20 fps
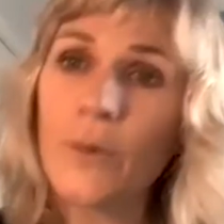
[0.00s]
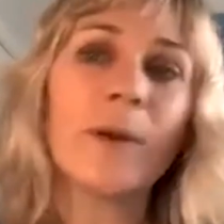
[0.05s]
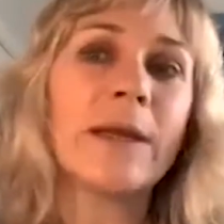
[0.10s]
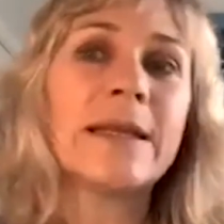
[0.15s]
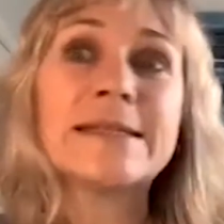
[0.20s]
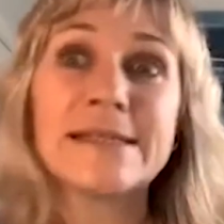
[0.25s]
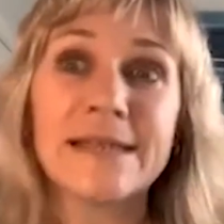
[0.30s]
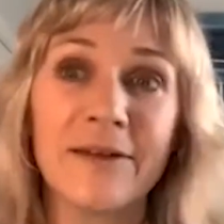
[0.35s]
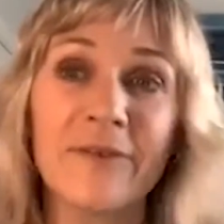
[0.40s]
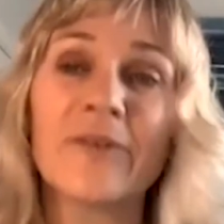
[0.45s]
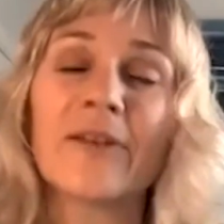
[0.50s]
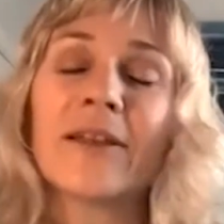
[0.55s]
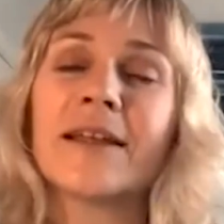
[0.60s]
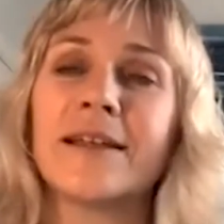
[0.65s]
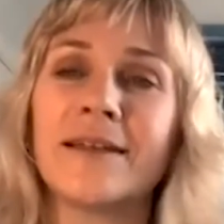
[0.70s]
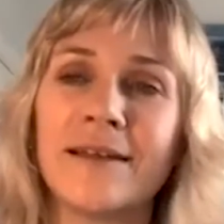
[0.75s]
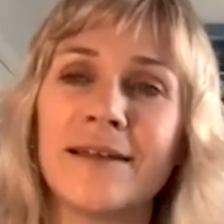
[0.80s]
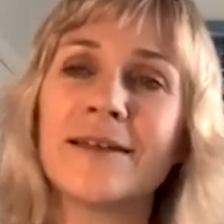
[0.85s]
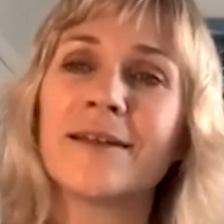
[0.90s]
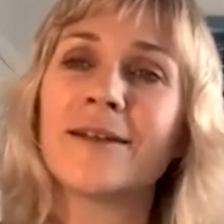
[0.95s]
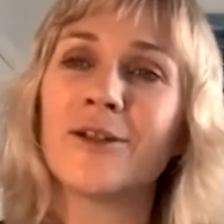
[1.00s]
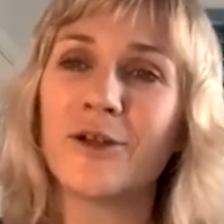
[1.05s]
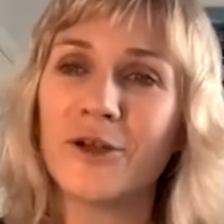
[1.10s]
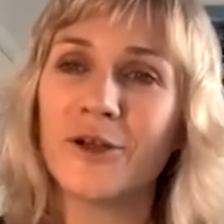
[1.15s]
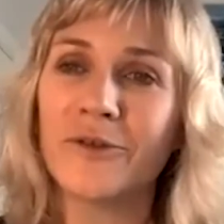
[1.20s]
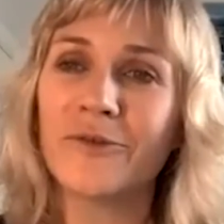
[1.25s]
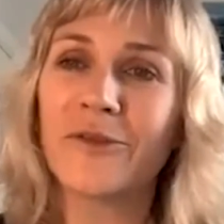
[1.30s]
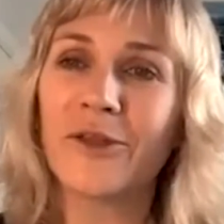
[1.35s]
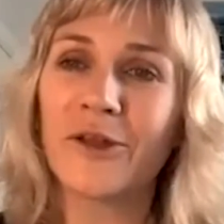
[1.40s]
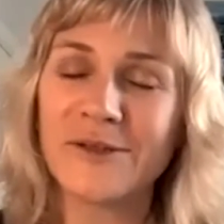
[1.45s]
We definitely need a lot
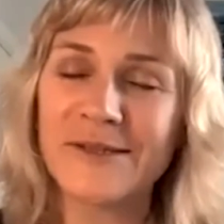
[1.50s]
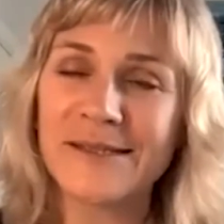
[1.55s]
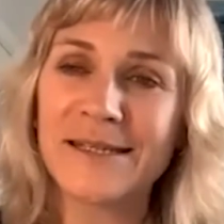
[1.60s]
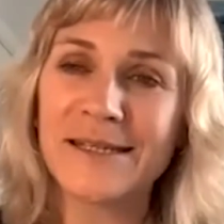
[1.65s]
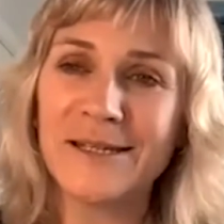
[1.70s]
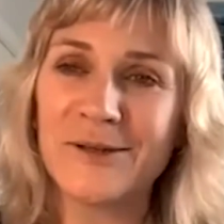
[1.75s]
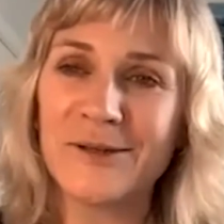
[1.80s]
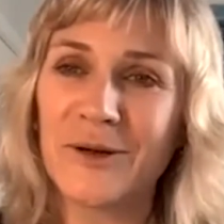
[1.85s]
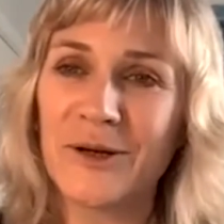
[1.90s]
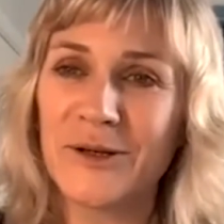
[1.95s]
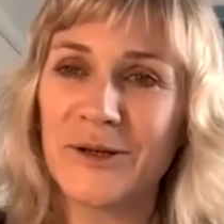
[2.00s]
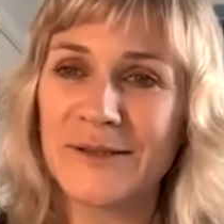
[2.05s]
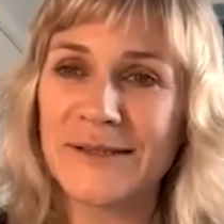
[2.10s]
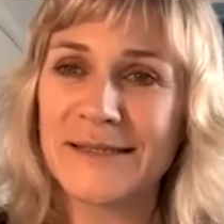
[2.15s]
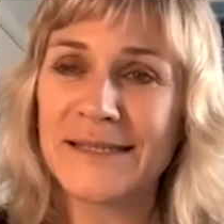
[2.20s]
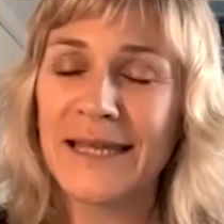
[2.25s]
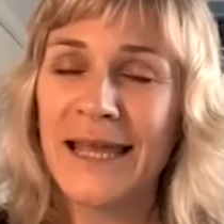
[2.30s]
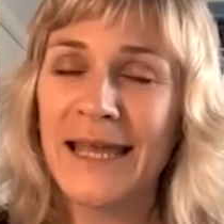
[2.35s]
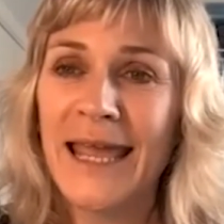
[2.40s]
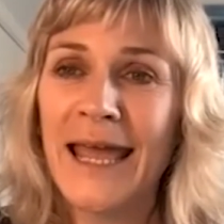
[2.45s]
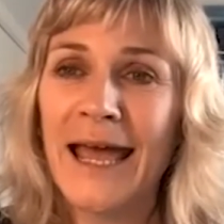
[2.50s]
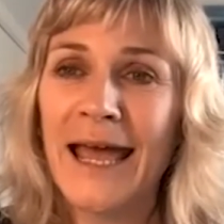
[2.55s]
of those heroes.